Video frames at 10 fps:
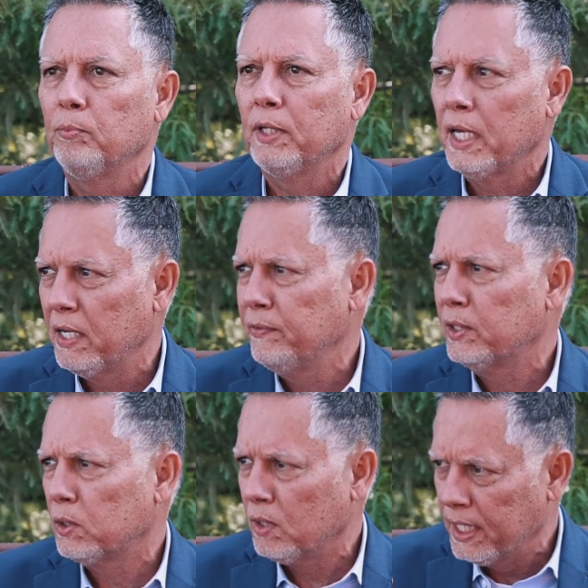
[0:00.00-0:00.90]

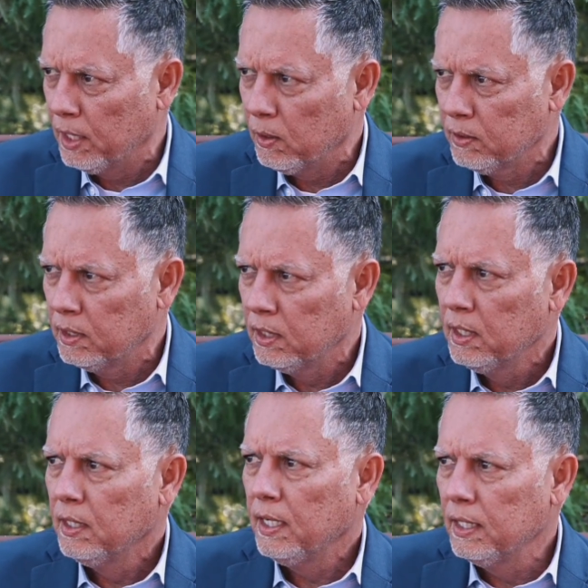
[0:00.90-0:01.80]
behavioral health
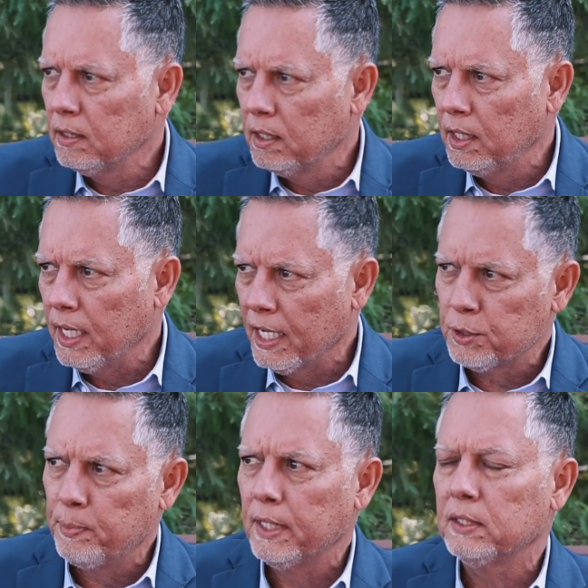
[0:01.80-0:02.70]
and the
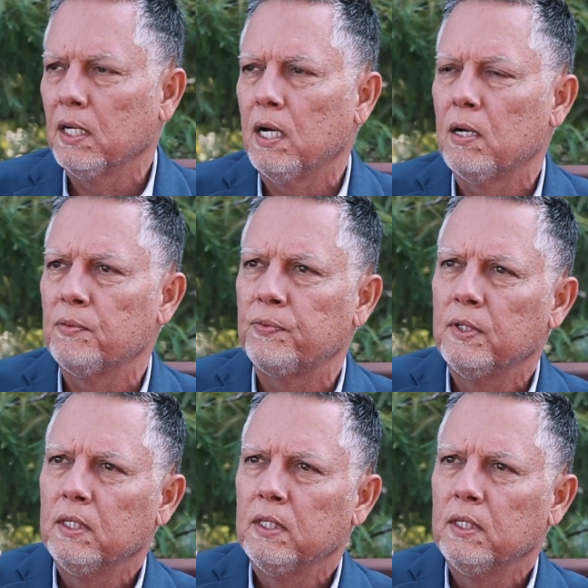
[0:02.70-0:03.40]
aspect of